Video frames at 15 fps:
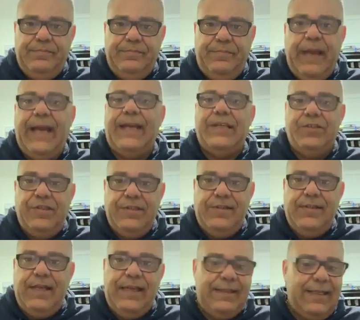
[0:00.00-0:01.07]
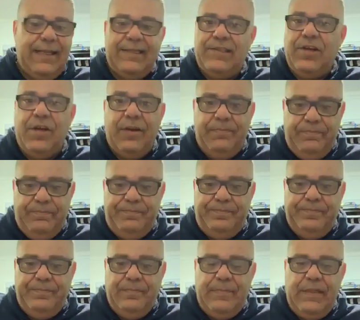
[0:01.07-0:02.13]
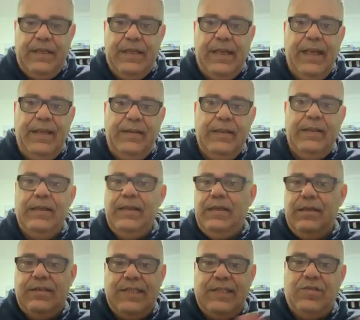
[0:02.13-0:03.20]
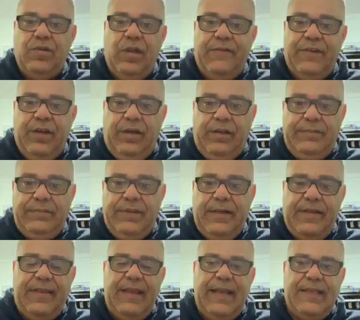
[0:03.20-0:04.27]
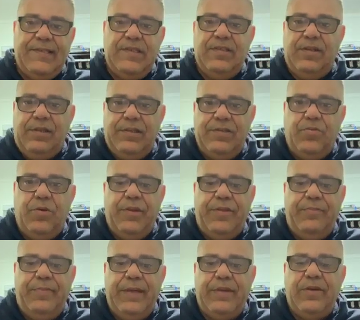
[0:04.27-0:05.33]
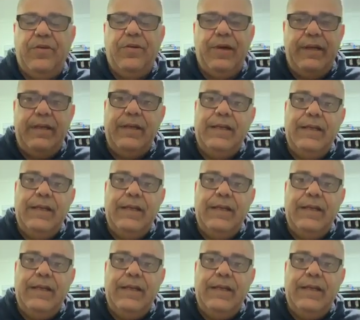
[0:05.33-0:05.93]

packages at that time. Okay, because that's all I've got. I've got $1,000 worth of Bitcoin.